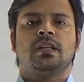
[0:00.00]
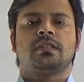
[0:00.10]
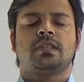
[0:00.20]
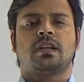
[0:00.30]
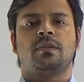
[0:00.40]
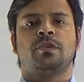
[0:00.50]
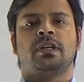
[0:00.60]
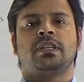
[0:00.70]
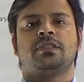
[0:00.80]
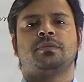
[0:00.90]
Assalamu
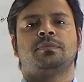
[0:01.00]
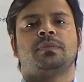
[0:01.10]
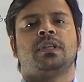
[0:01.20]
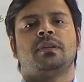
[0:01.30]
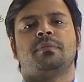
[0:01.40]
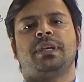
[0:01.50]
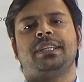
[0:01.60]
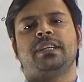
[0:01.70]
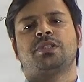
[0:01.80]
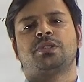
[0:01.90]
alaikum. My
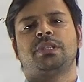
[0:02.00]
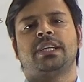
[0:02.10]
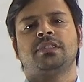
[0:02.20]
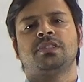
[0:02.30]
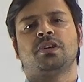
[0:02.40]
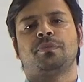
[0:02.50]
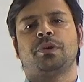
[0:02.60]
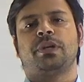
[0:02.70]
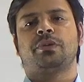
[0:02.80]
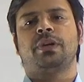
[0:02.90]
dear students, hope
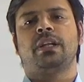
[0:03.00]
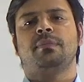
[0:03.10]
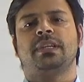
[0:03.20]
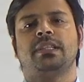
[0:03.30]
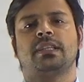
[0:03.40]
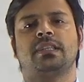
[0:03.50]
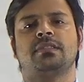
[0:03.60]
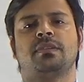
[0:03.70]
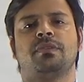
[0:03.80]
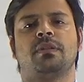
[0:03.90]
you are well by the
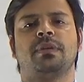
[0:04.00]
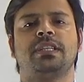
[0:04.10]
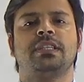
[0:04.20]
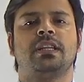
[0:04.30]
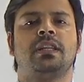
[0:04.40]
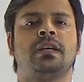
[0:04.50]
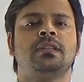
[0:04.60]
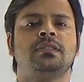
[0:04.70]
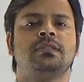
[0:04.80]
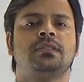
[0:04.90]
grace of Almighty
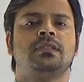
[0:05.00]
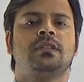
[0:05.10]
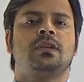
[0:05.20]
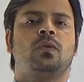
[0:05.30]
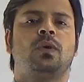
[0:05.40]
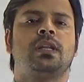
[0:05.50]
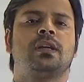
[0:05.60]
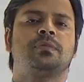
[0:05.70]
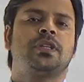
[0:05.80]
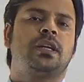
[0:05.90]
Allah.
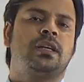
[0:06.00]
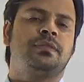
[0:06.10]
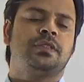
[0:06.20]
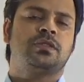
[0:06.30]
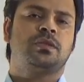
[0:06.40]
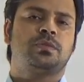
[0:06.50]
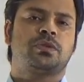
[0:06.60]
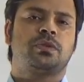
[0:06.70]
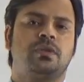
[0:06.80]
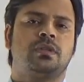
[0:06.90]
Welcome to NIVS
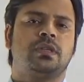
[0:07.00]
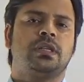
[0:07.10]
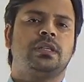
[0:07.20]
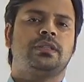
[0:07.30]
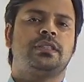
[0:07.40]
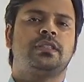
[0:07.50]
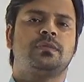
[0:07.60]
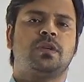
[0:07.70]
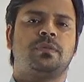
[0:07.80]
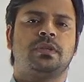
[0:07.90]
Homeschool. This is
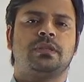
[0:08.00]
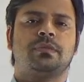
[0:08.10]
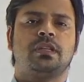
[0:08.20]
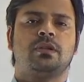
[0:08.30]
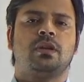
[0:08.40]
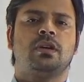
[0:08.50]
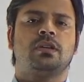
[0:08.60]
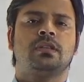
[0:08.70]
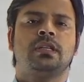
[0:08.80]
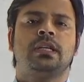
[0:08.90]
Muhammad Emdadul
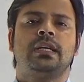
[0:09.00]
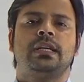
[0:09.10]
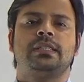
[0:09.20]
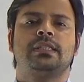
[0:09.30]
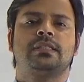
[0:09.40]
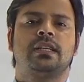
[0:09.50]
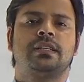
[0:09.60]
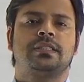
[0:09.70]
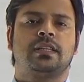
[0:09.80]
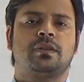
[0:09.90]
Haque, Assistant
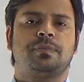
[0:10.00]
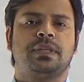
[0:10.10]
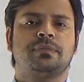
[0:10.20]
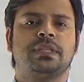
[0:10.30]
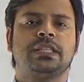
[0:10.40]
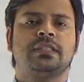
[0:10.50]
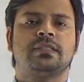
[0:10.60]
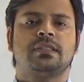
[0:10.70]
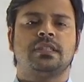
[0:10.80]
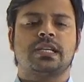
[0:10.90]
Teacher of
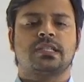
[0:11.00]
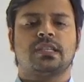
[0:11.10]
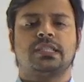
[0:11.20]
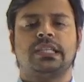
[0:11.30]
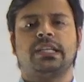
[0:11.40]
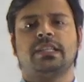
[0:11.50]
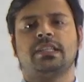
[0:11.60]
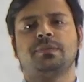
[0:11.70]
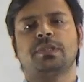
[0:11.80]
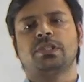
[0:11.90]
Mathematics, National Ideal
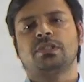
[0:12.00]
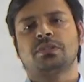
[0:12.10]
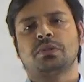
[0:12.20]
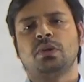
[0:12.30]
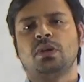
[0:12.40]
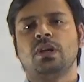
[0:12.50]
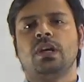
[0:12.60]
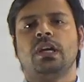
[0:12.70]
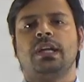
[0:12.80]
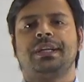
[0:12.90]
English Version School,
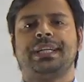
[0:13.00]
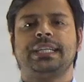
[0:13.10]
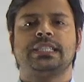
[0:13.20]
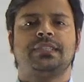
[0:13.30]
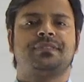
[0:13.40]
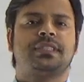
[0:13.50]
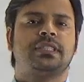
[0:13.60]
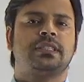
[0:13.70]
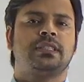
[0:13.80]
Day Shift.